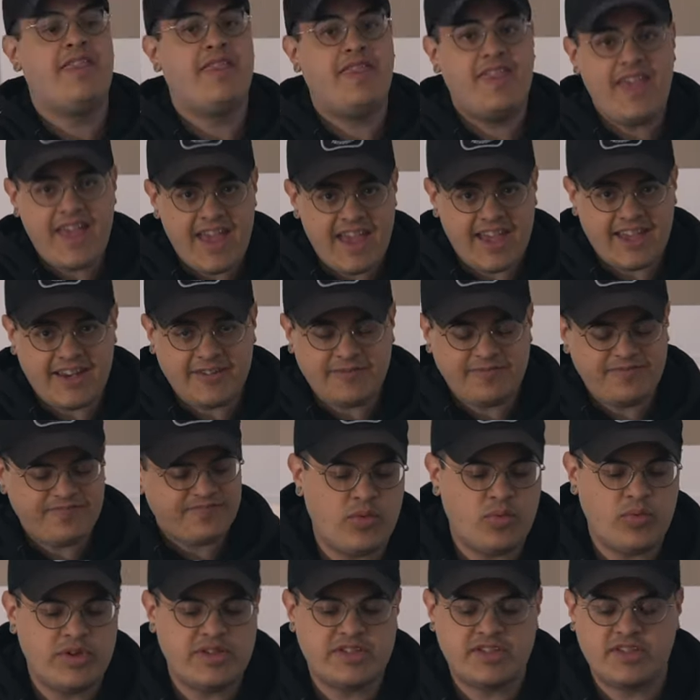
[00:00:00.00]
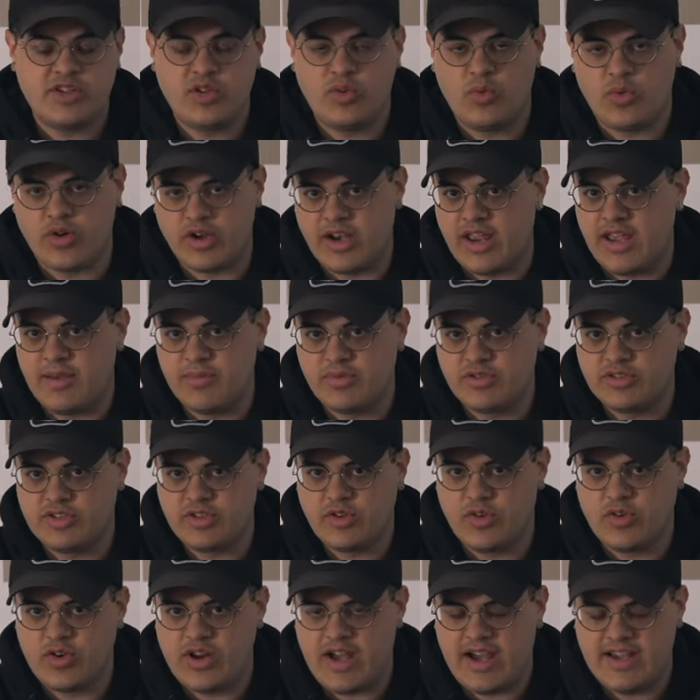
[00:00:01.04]
Then we still weren't able to
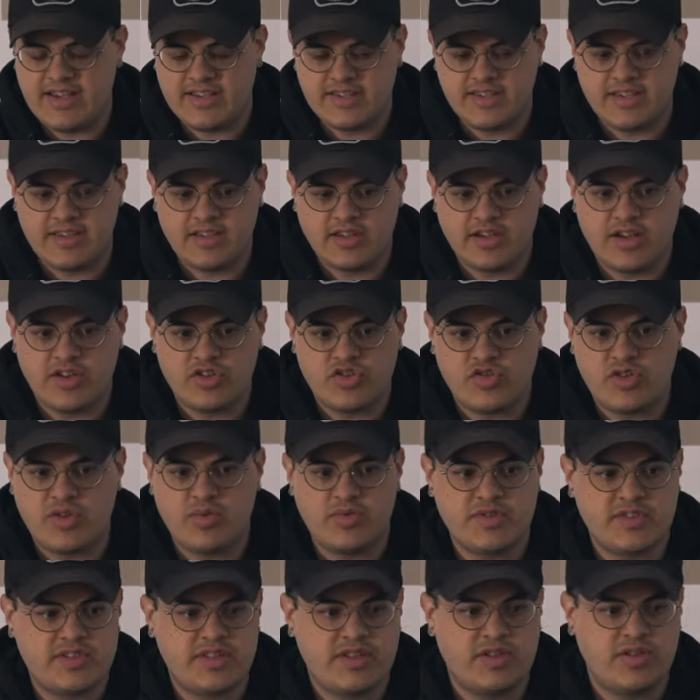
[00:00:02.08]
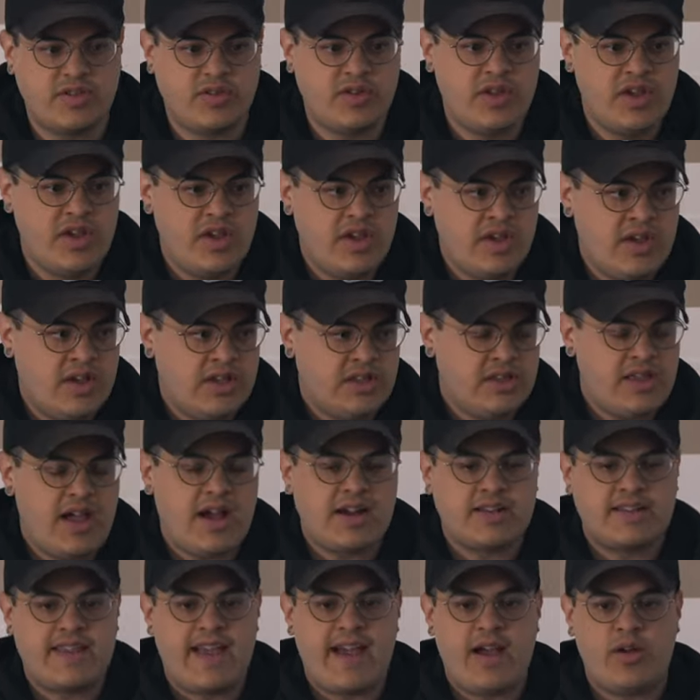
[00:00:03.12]
go to Iceland. The country was still
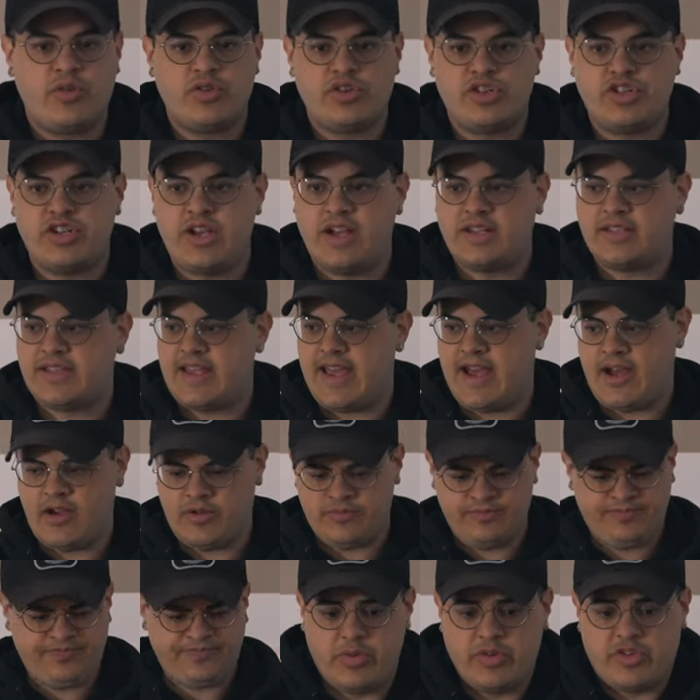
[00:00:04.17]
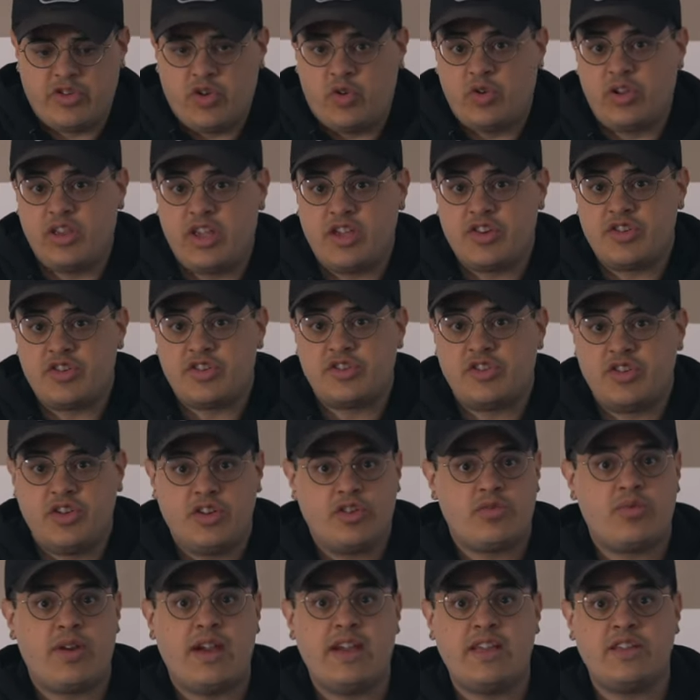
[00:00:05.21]
locked down, shut down. We totally
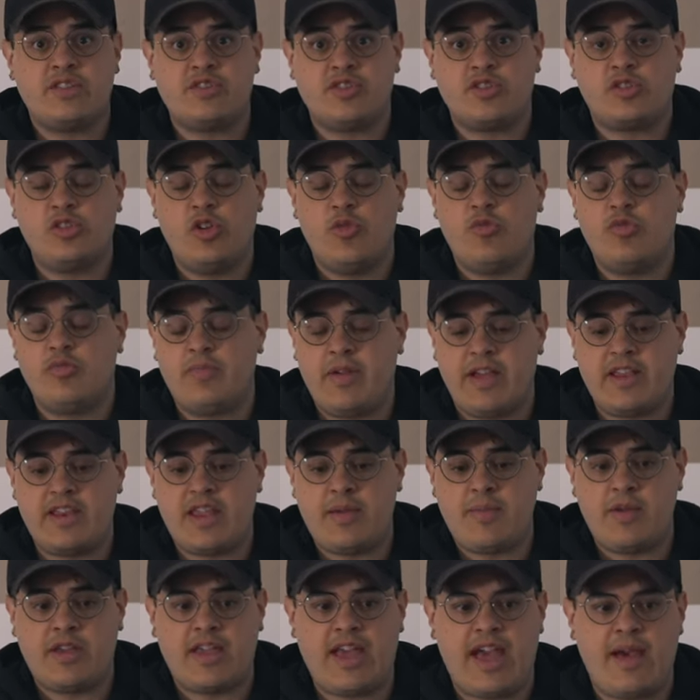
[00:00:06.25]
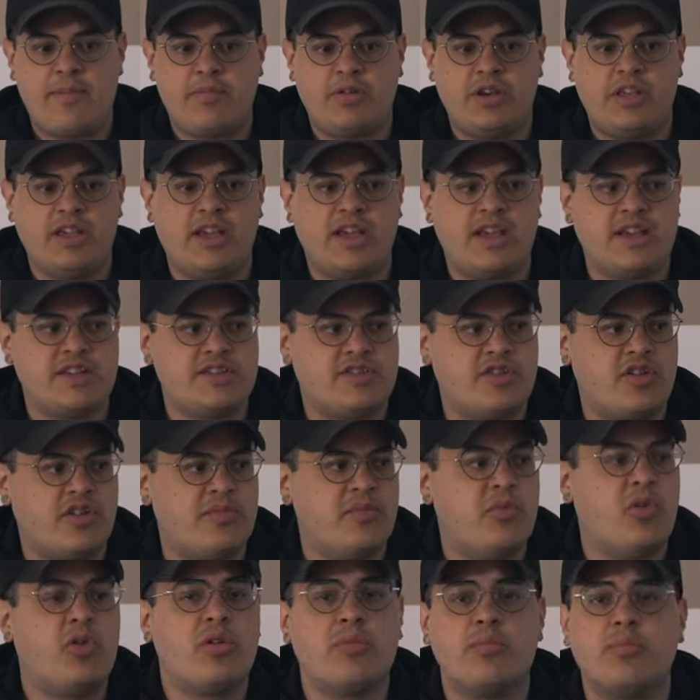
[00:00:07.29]
understood, right? There's a global pandemic happening. I guess there are
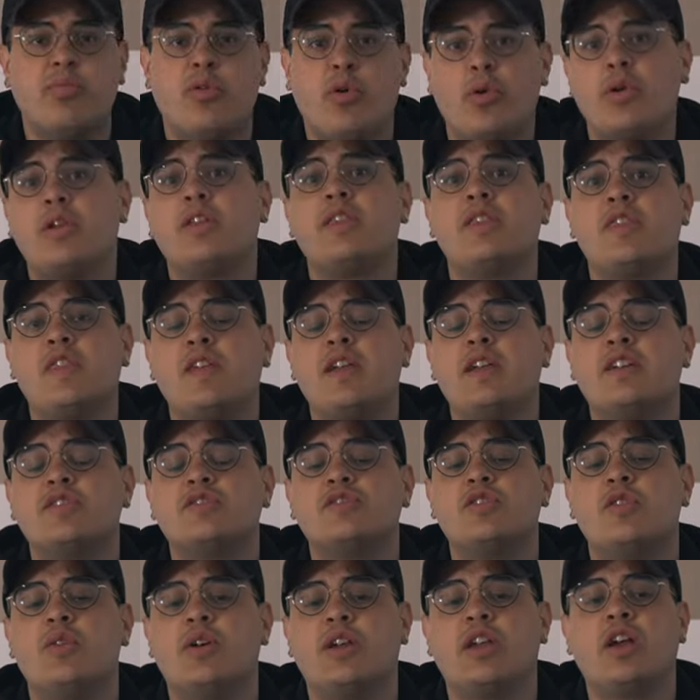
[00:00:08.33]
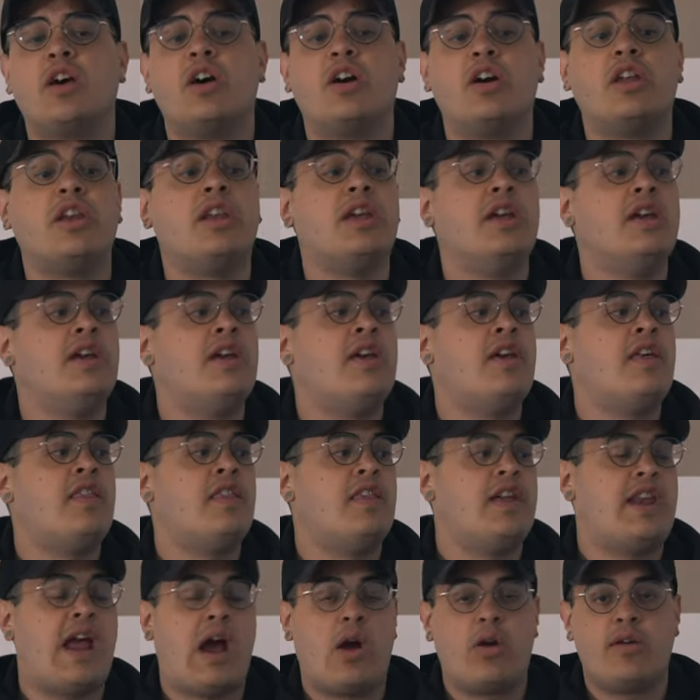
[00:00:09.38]
more important things going on
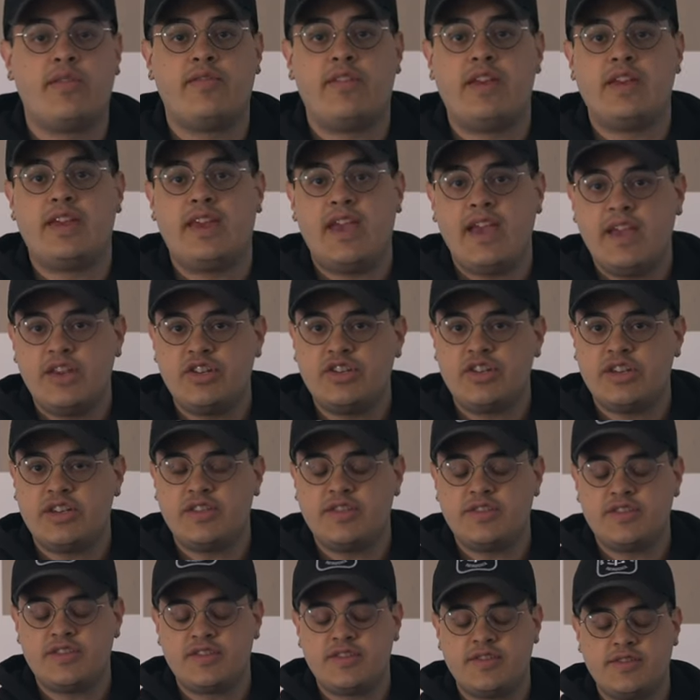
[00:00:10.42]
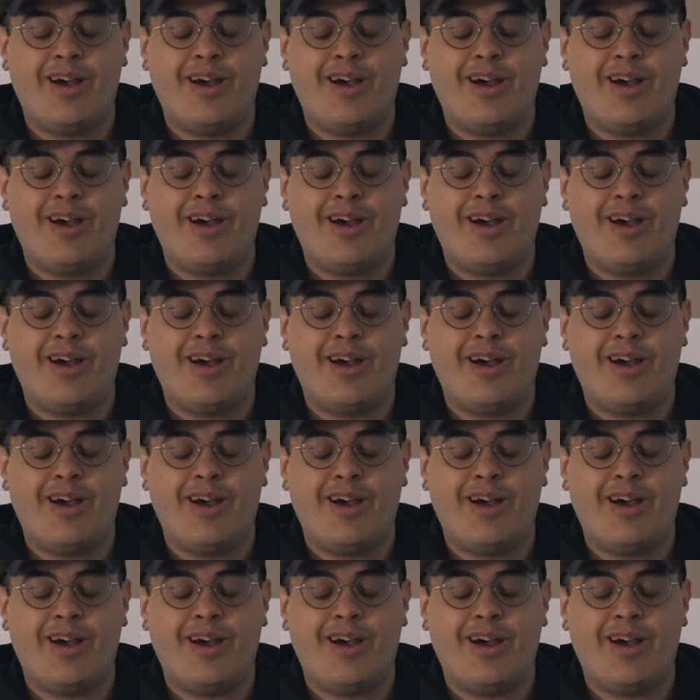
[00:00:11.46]
than our vacations,